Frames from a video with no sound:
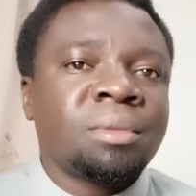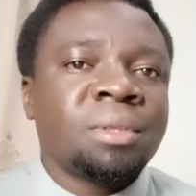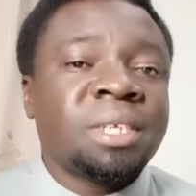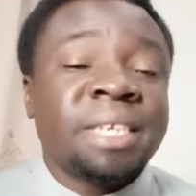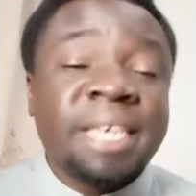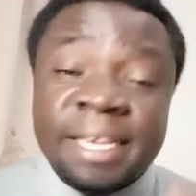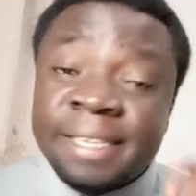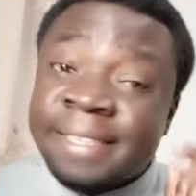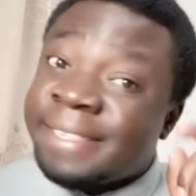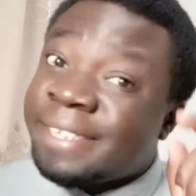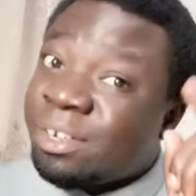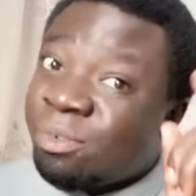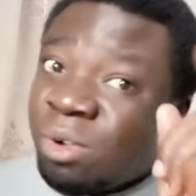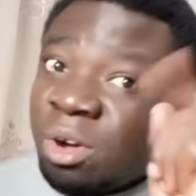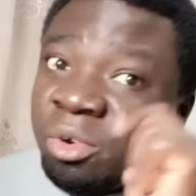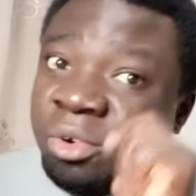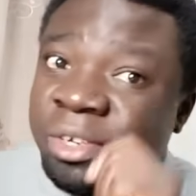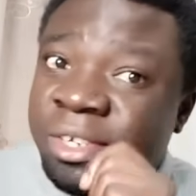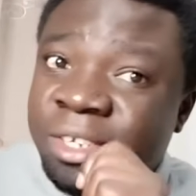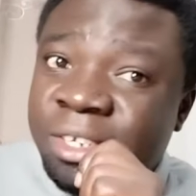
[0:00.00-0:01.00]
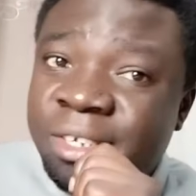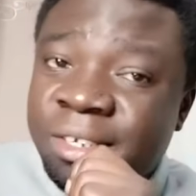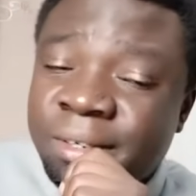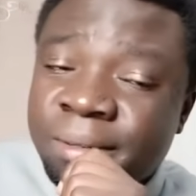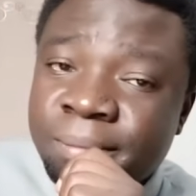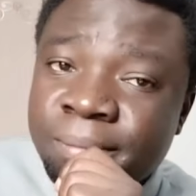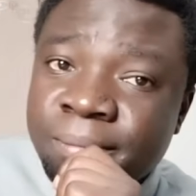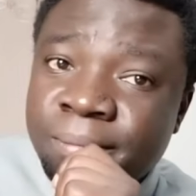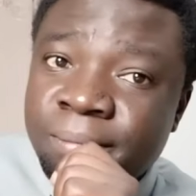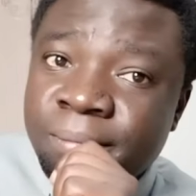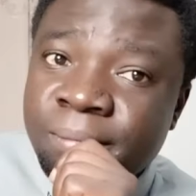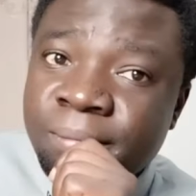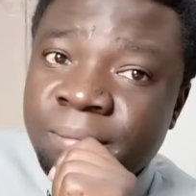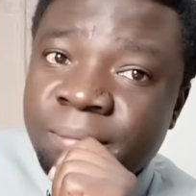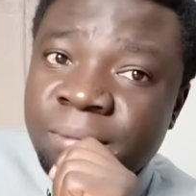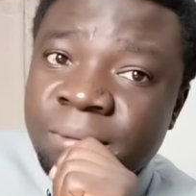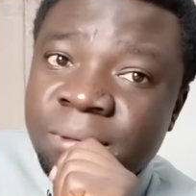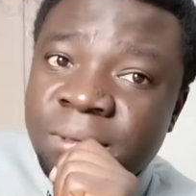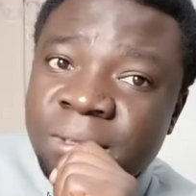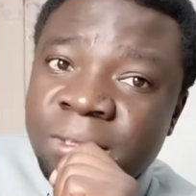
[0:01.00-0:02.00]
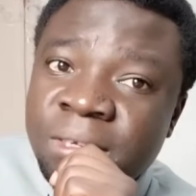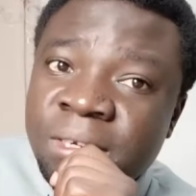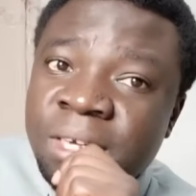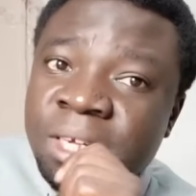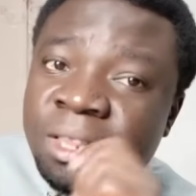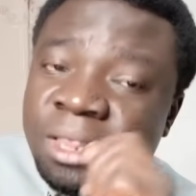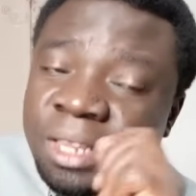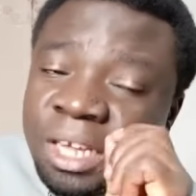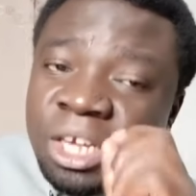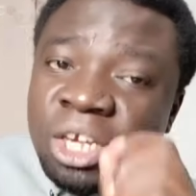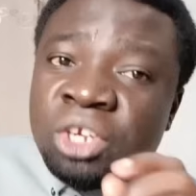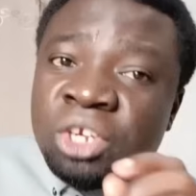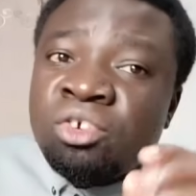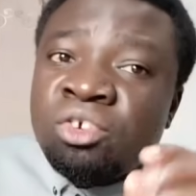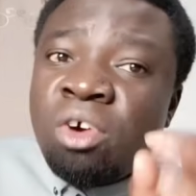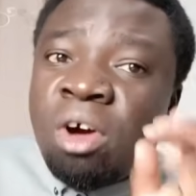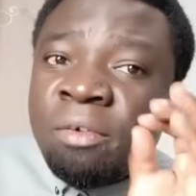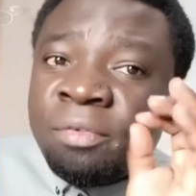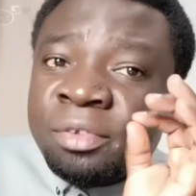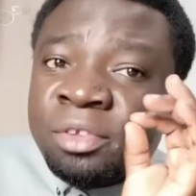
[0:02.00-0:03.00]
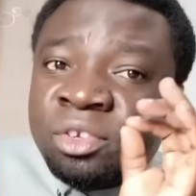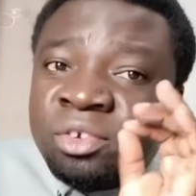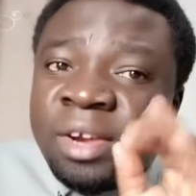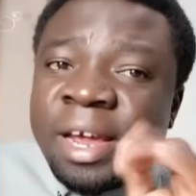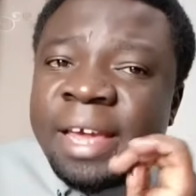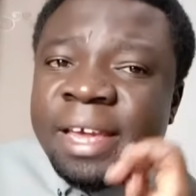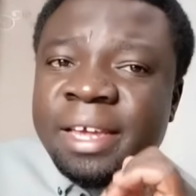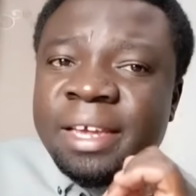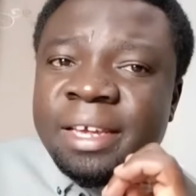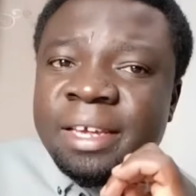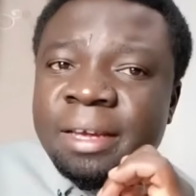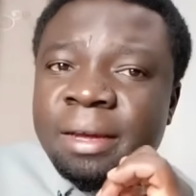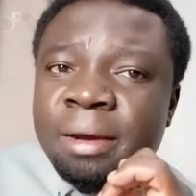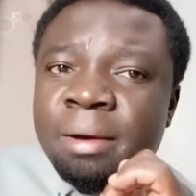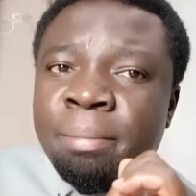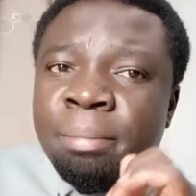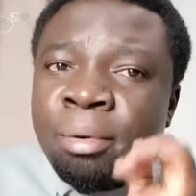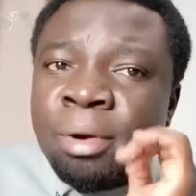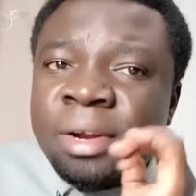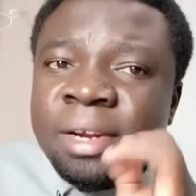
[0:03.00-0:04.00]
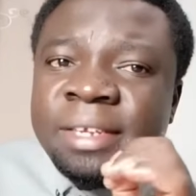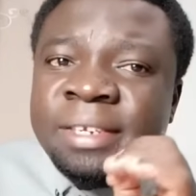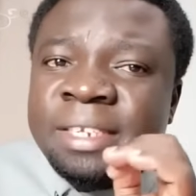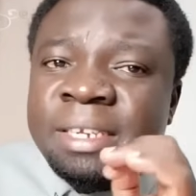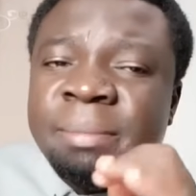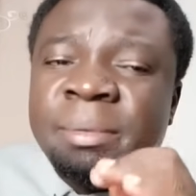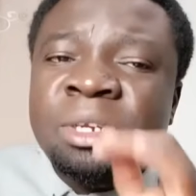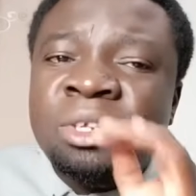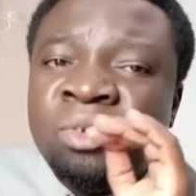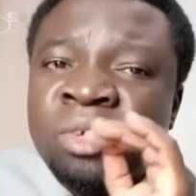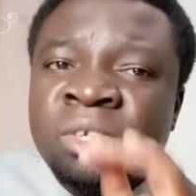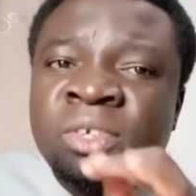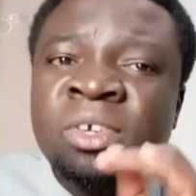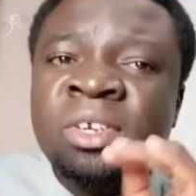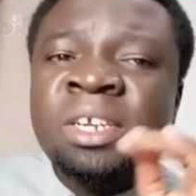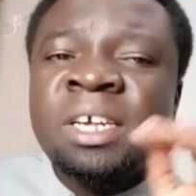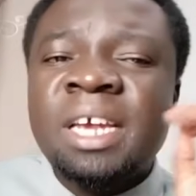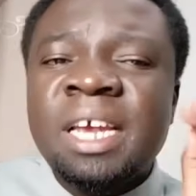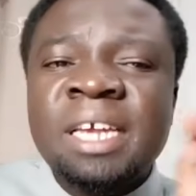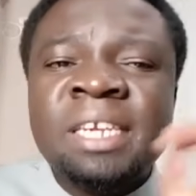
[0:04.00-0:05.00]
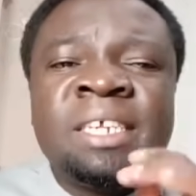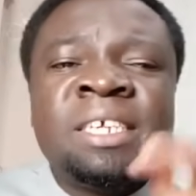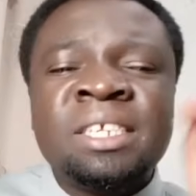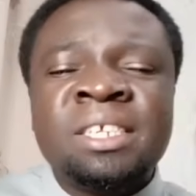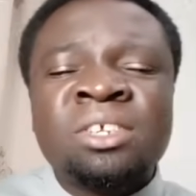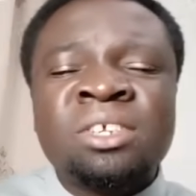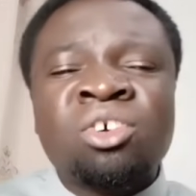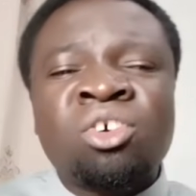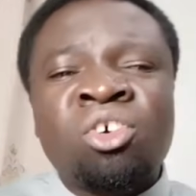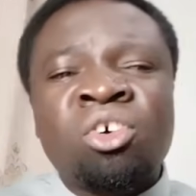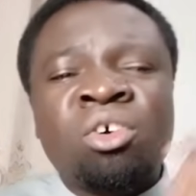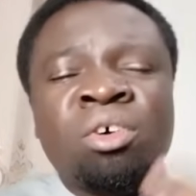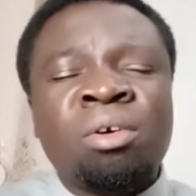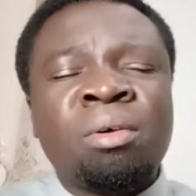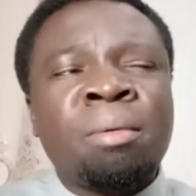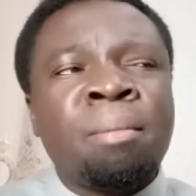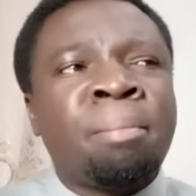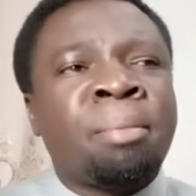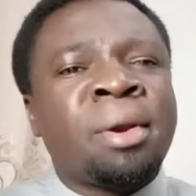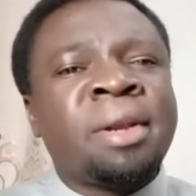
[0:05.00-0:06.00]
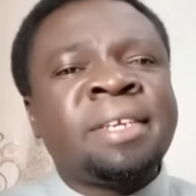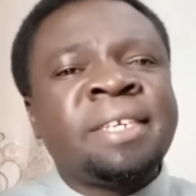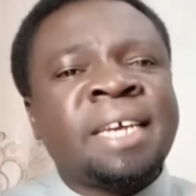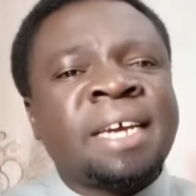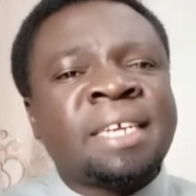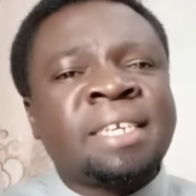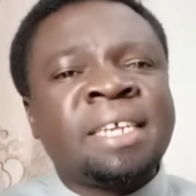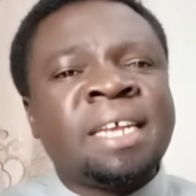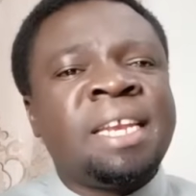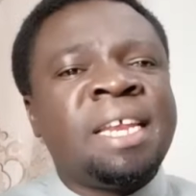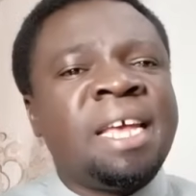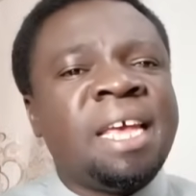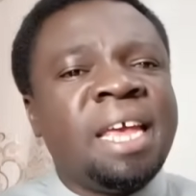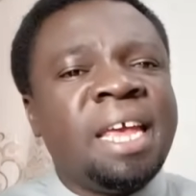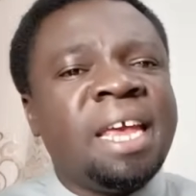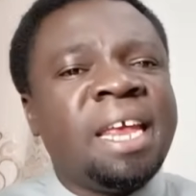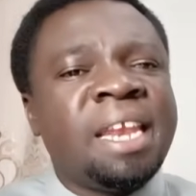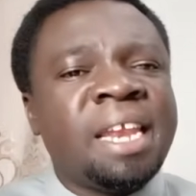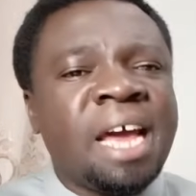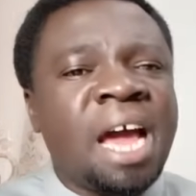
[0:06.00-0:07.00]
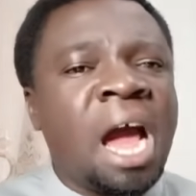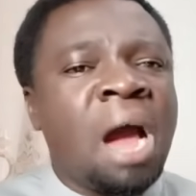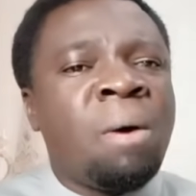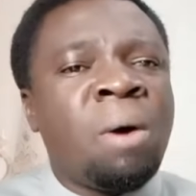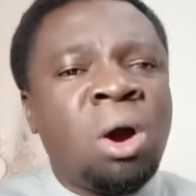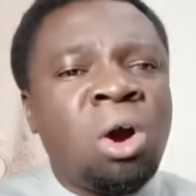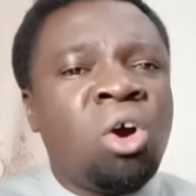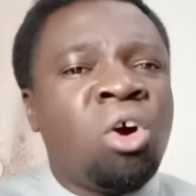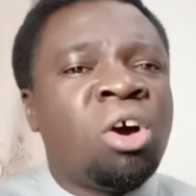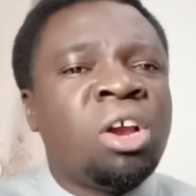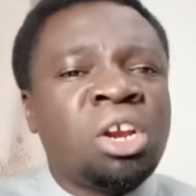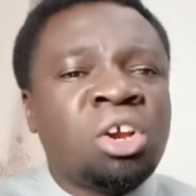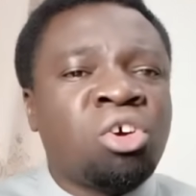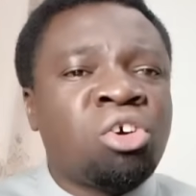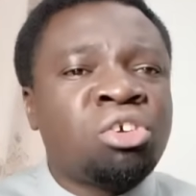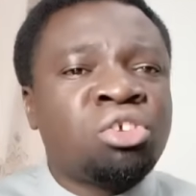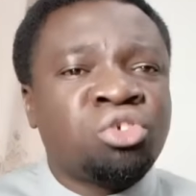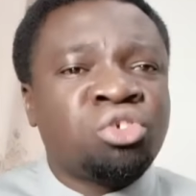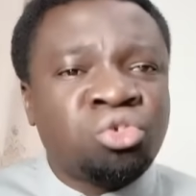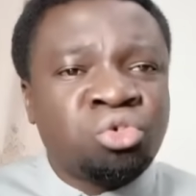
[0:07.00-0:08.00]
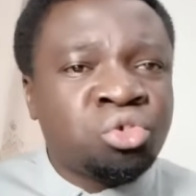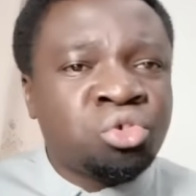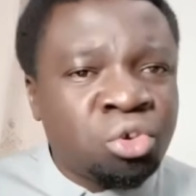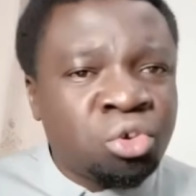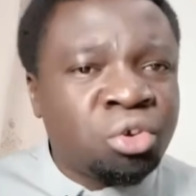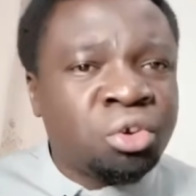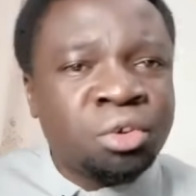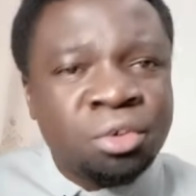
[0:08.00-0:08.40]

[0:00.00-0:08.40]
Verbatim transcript: The issue of strike, protest, demonstration, it is protected in our own constitution.